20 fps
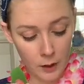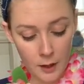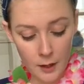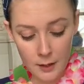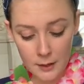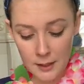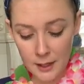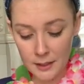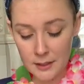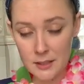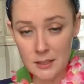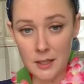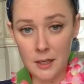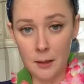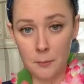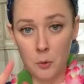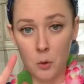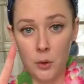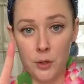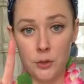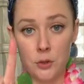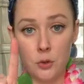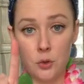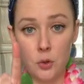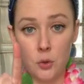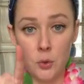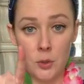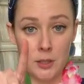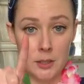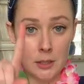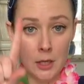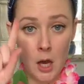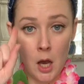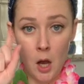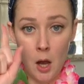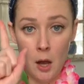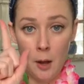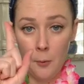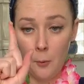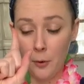Next thing I'm going to do is,
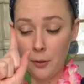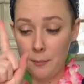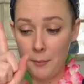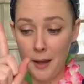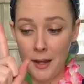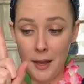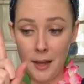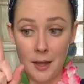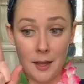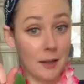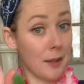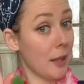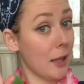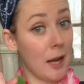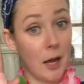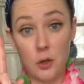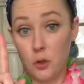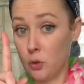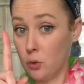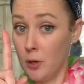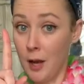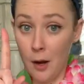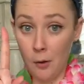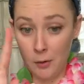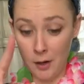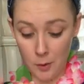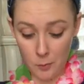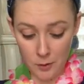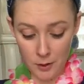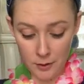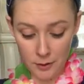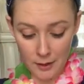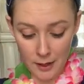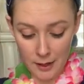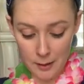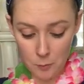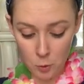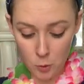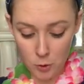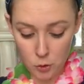with my hand that I do not write with,
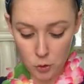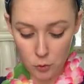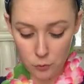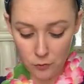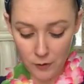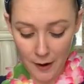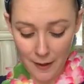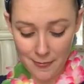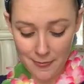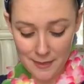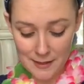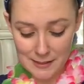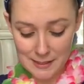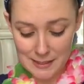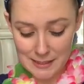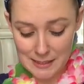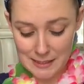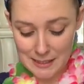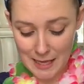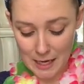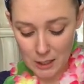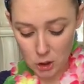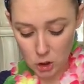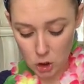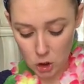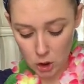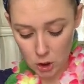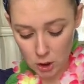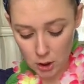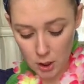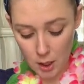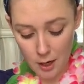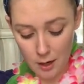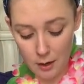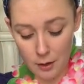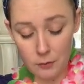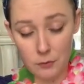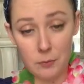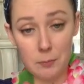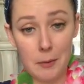I'm going to find the center
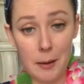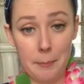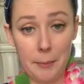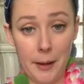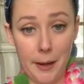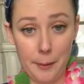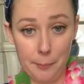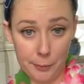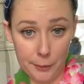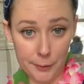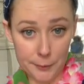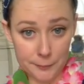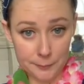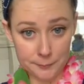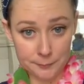of my paper.